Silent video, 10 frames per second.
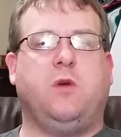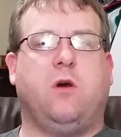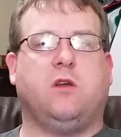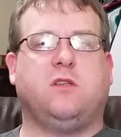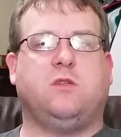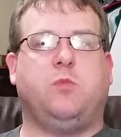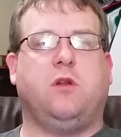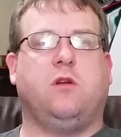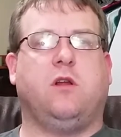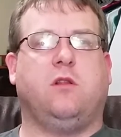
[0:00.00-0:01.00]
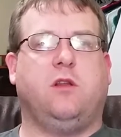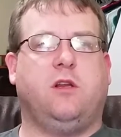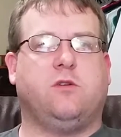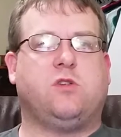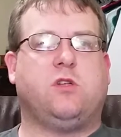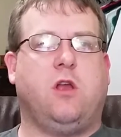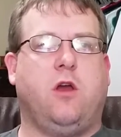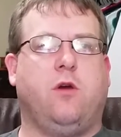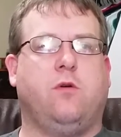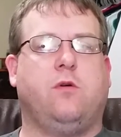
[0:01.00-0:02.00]
but to be honest, it's been a little
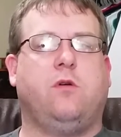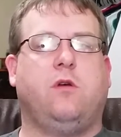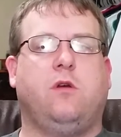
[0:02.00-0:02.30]
slow.